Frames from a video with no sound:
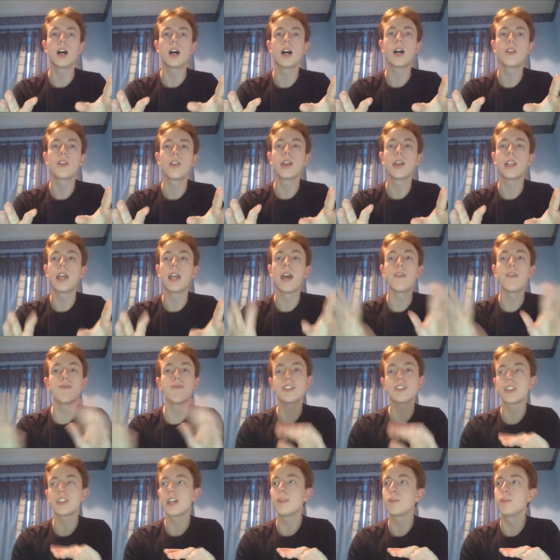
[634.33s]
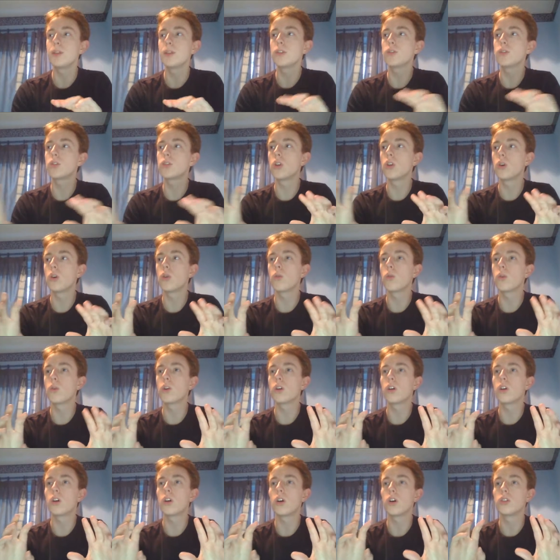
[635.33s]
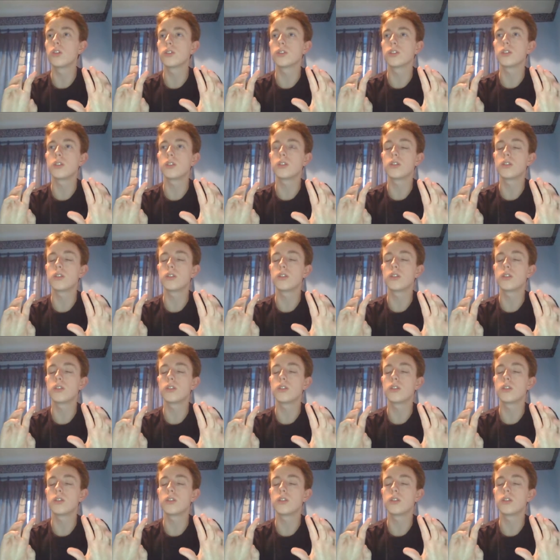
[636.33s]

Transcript: and then every time you go on,